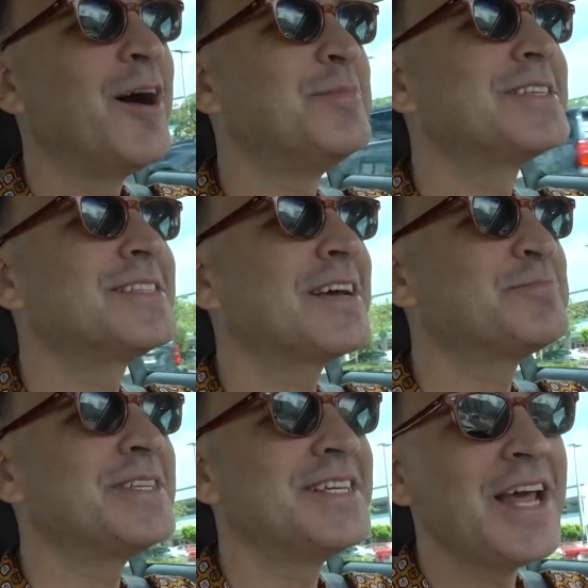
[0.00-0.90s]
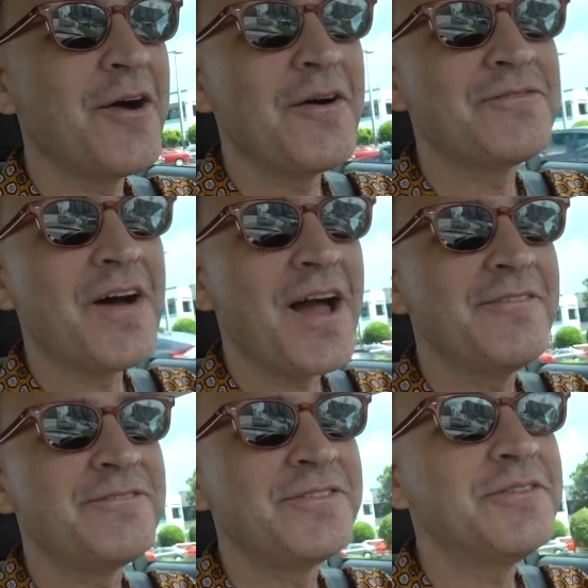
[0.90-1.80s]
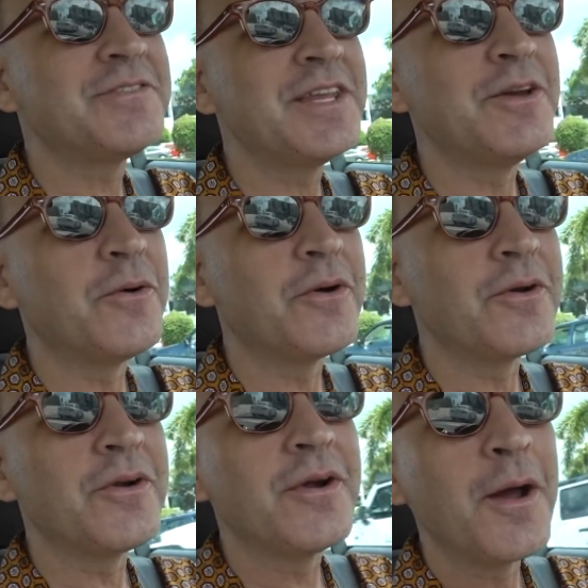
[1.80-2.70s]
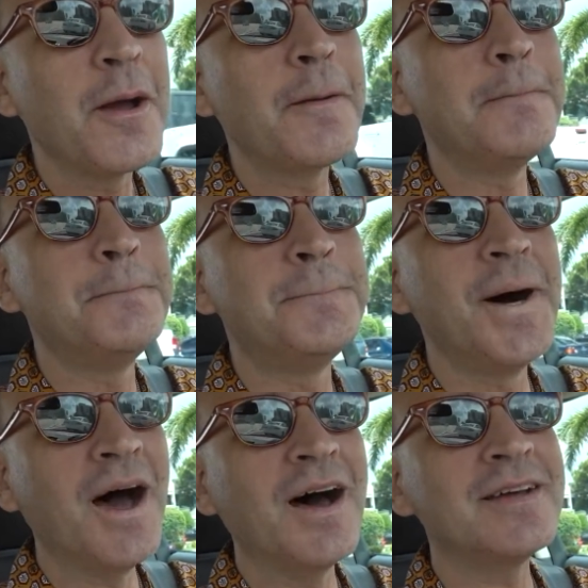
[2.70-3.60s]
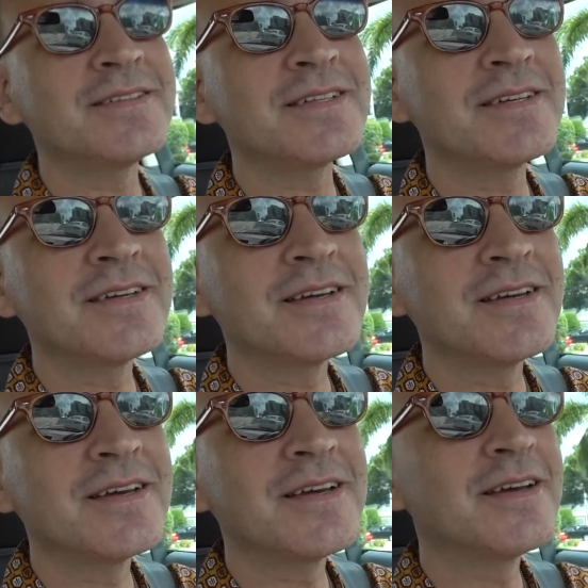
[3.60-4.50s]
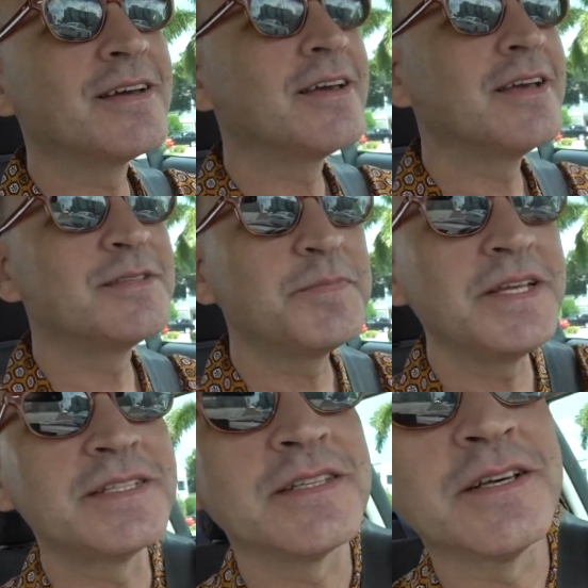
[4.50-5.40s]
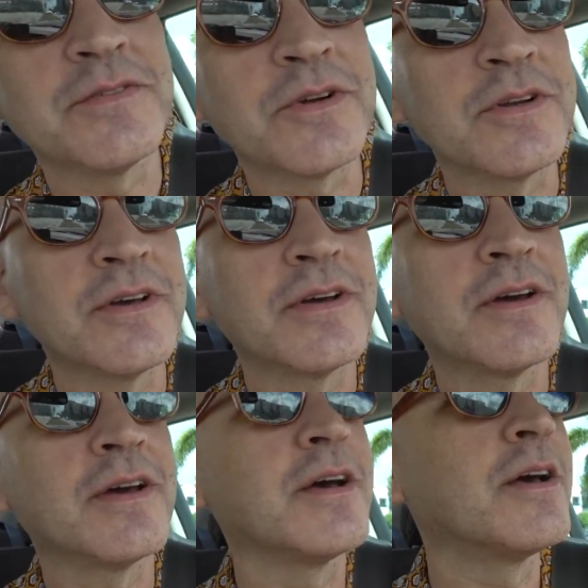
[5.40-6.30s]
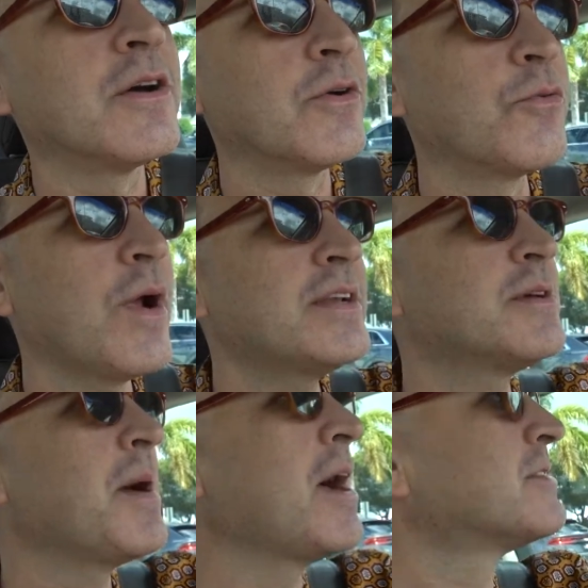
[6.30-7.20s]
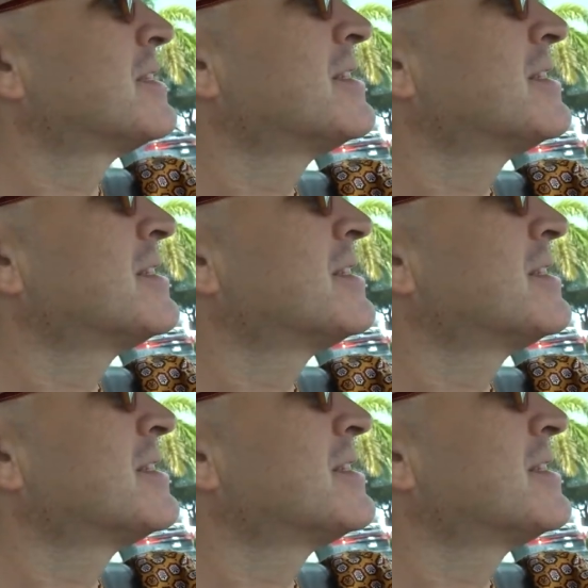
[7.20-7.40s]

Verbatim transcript: I'm accepting now a 550 order, but it's being delivered right to my house.